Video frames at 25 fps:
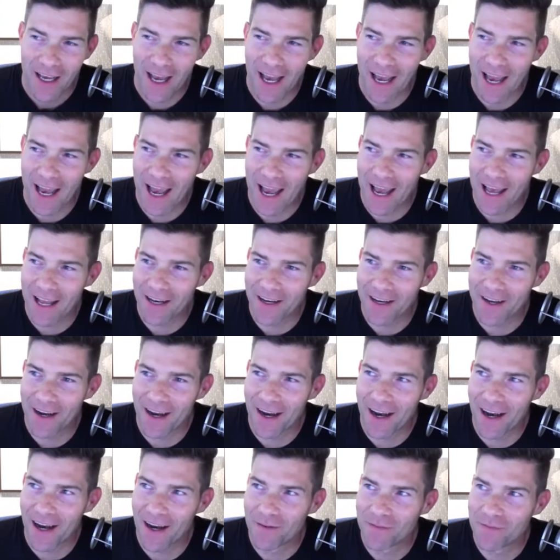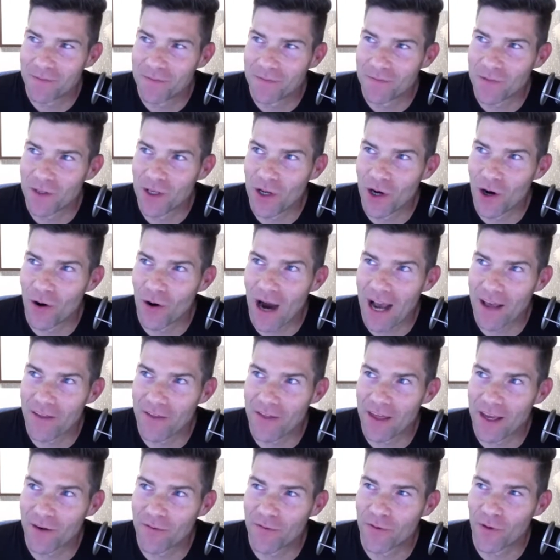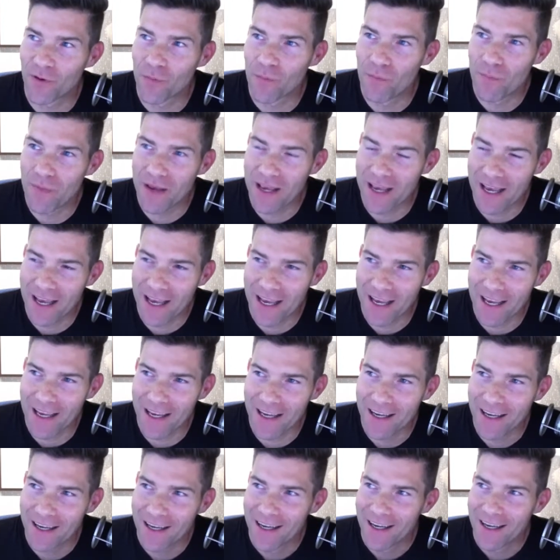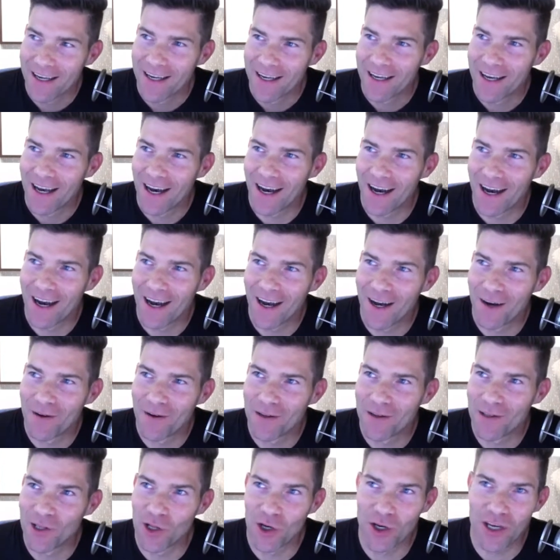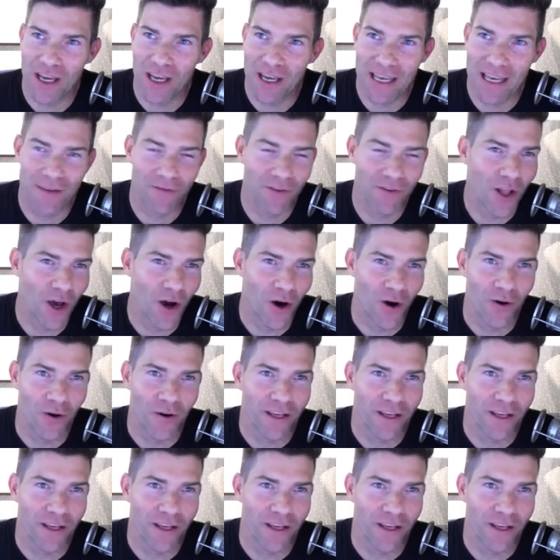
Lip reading: And, you know, I think for me, even though